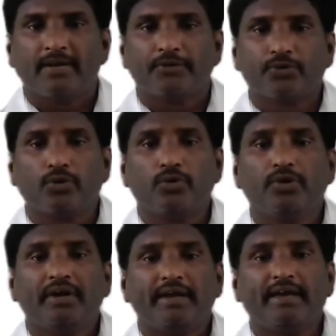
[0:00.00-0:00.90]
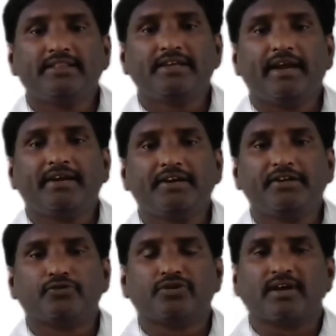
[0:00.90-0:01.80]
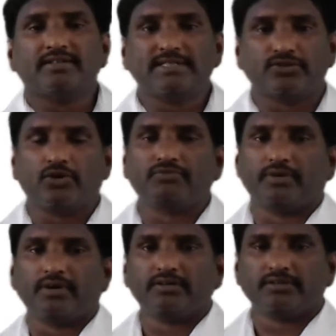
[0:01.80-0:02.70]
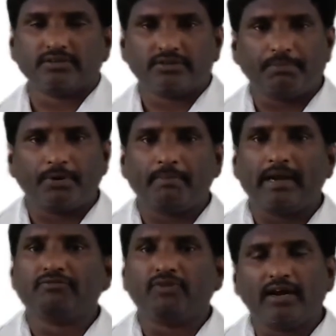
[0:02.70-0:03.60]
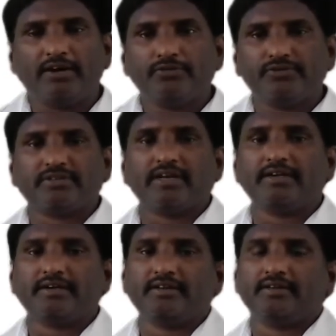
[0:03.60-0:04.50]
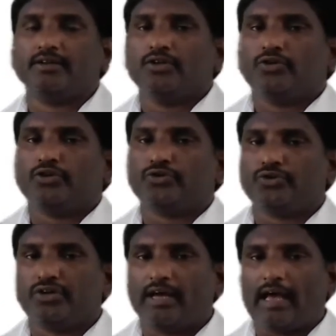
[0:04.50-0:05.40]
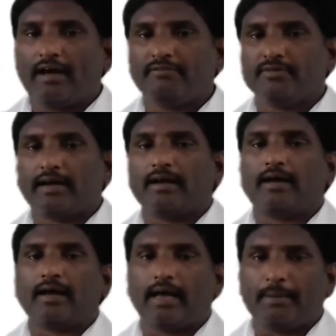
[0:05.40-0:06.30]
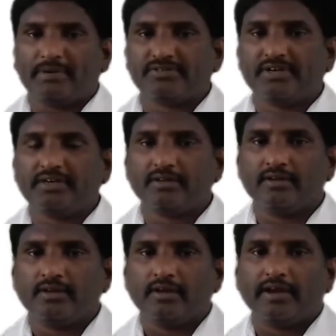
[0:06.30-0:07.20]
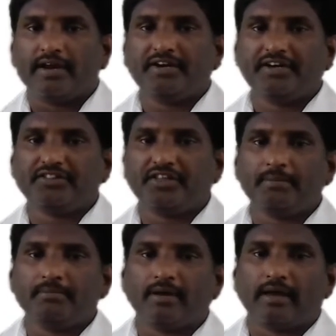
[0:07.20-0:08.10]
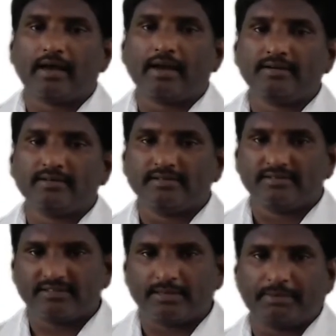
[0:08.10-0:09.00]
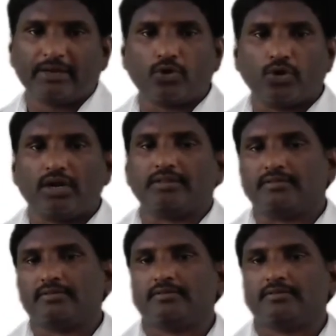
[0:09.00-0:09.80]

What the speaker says: So any entity should consist of keep in mind while using the entity, you should have ampersand, entity name, and semicolon.